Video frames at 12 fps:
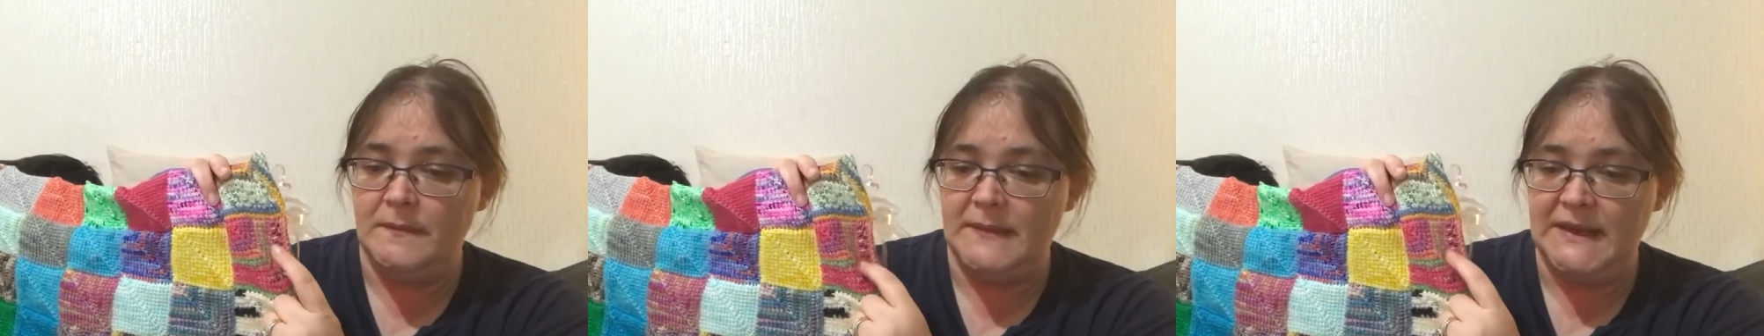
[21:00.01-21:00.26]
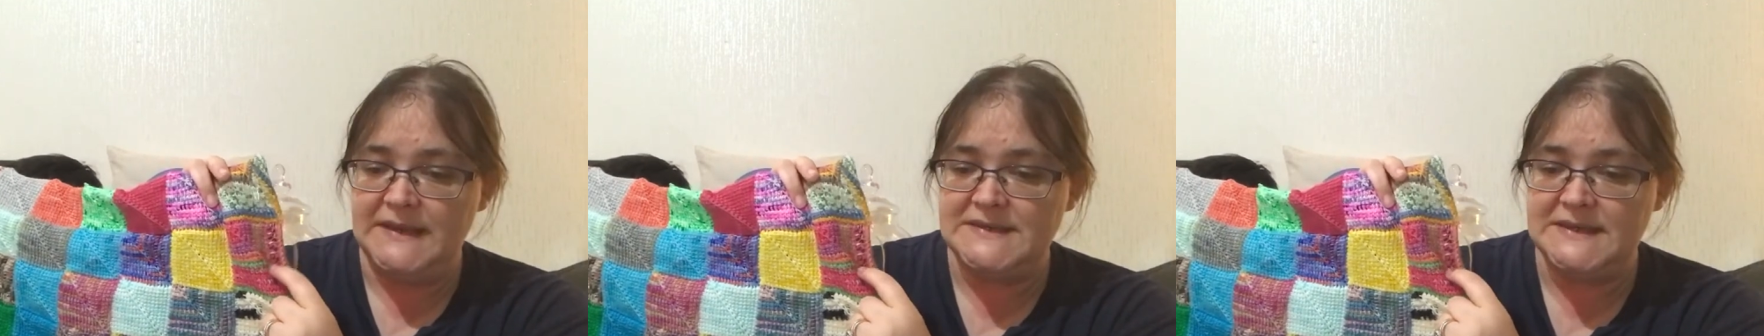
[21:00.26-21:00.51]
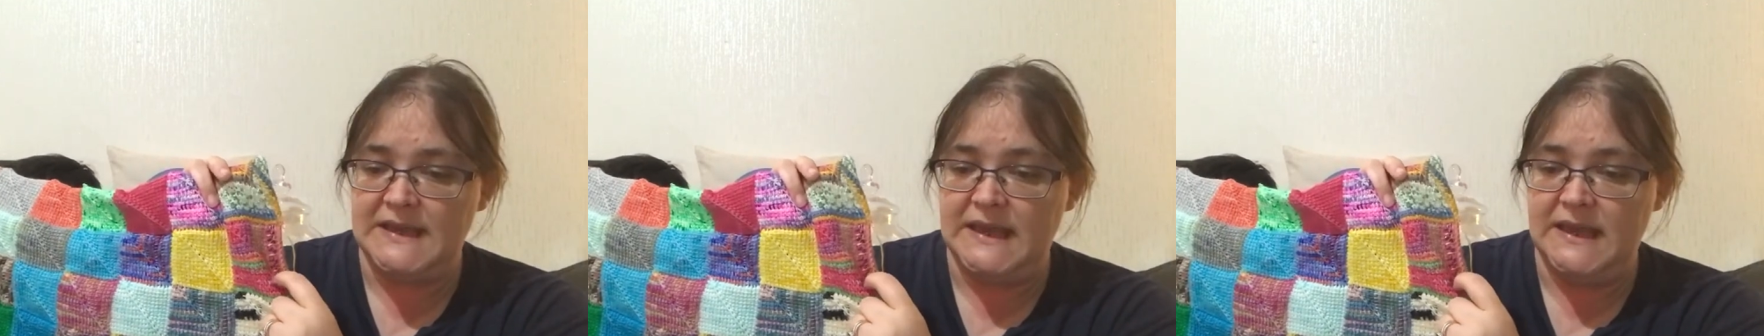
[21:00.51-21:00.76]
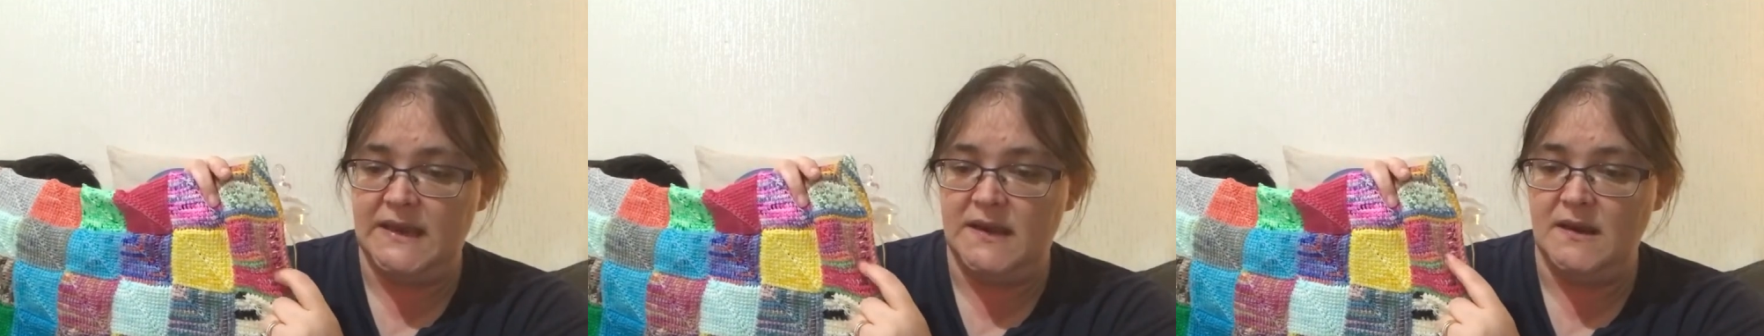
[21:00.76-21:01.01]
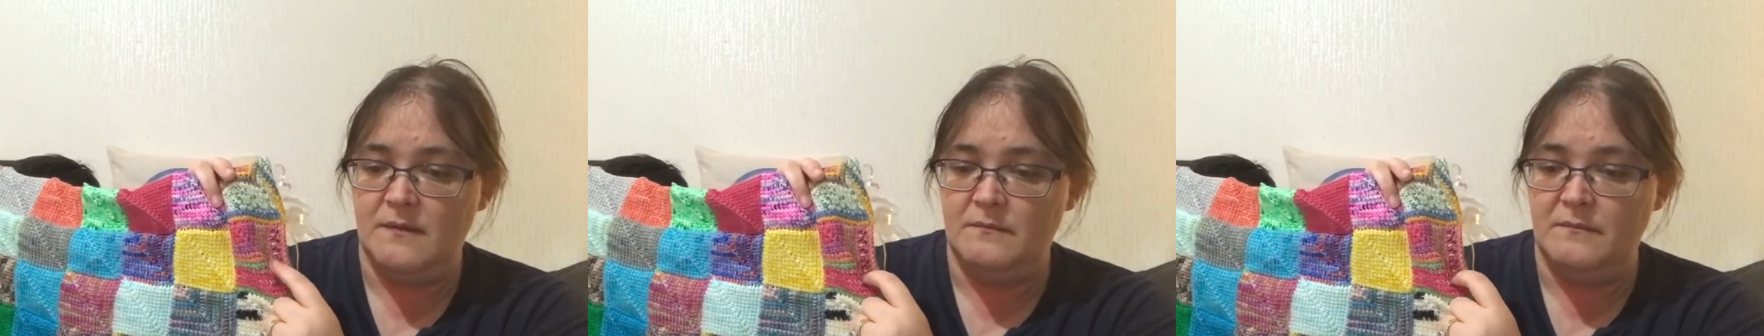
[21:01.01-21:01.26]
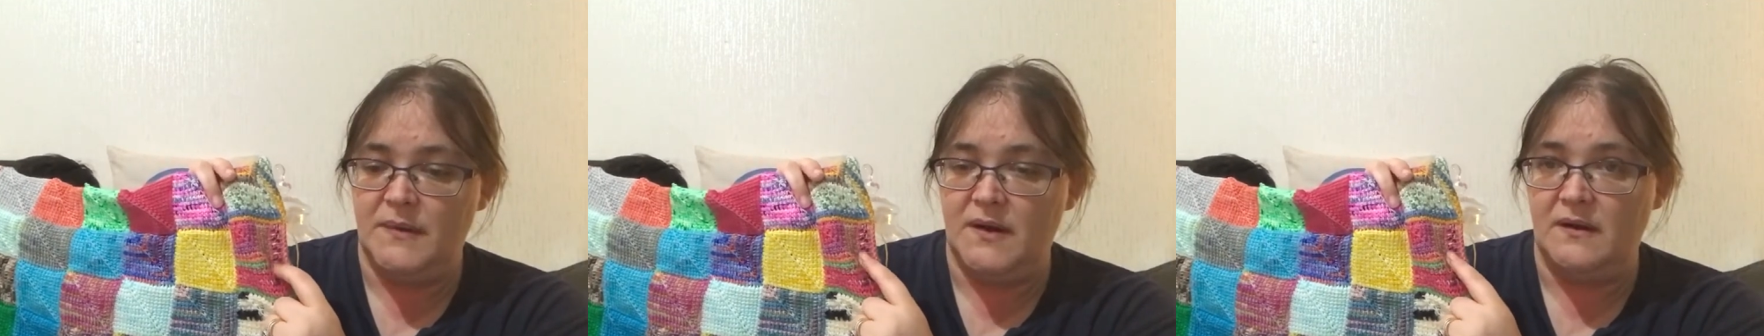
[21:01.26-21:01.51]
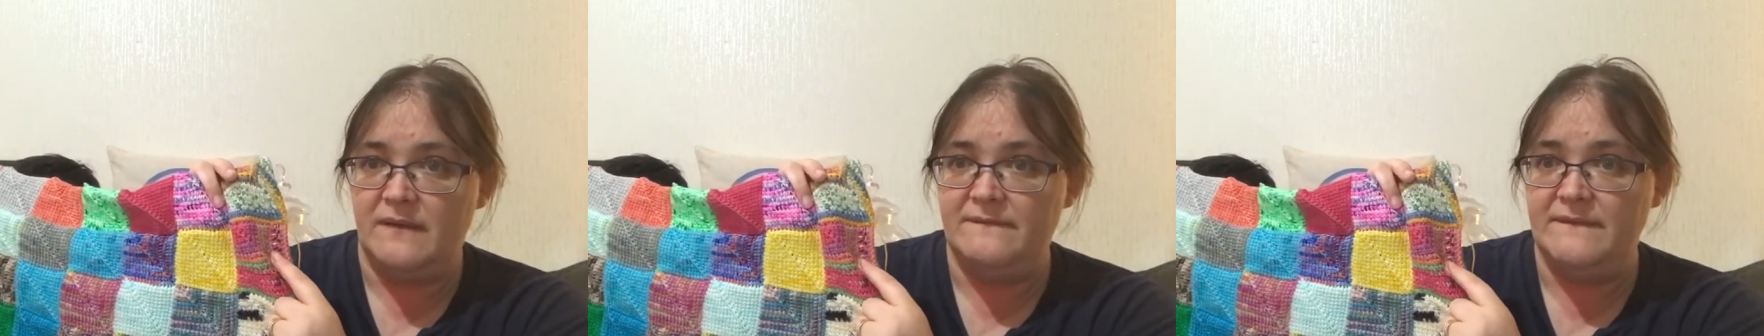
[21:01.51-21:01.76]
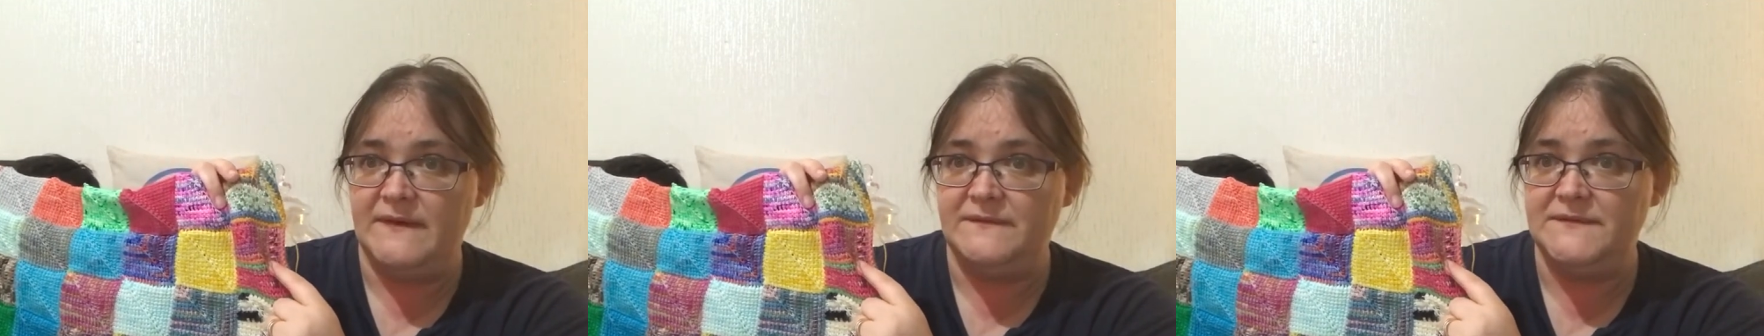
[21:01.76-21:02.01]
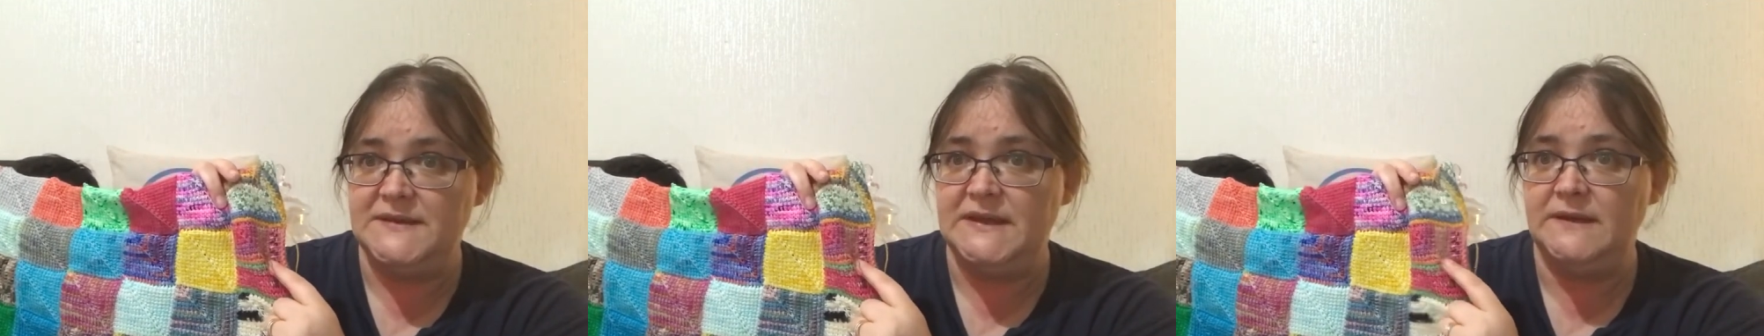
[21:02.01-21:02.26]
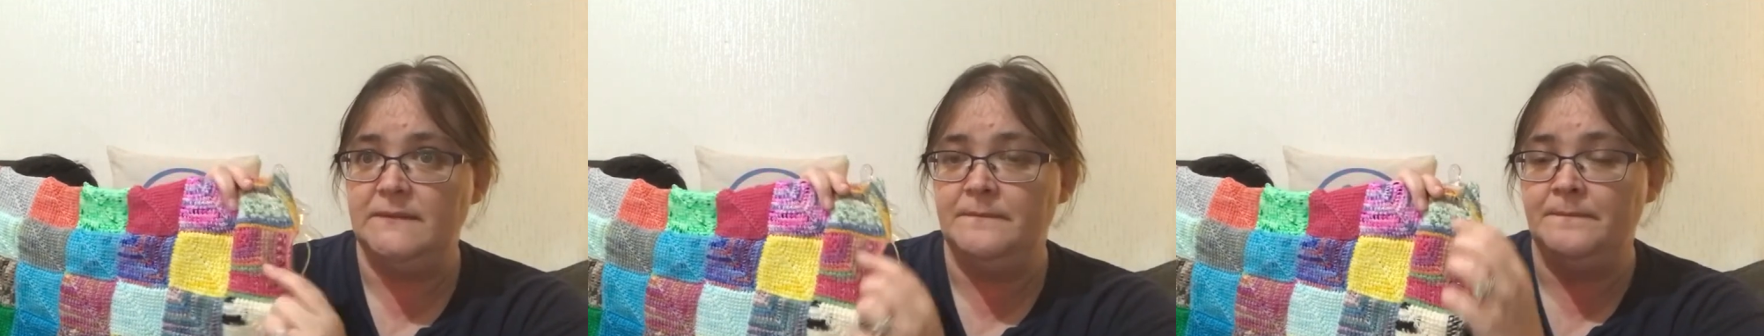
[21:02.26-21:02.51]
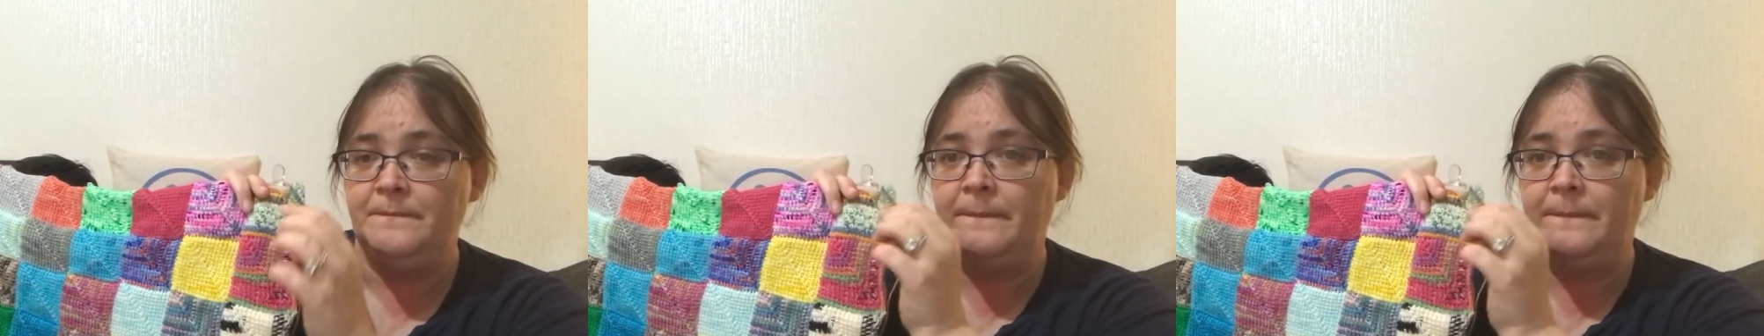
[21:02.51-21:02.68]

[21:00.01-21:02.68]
Mini Skein number 15.